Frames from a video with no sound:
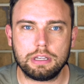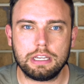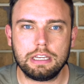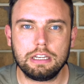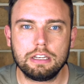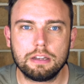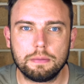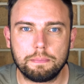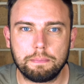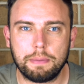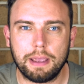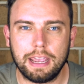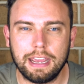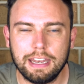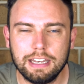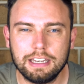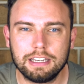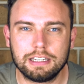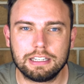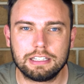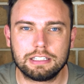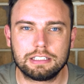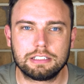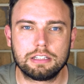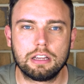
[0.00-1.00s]

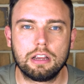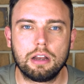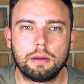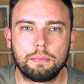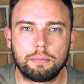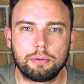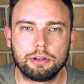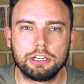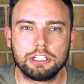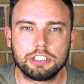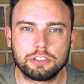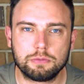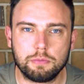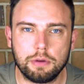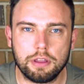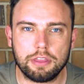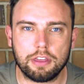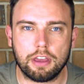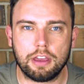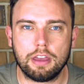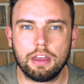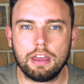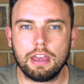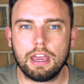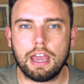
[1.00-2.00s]
independence brings with
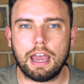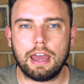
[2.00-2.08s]
it,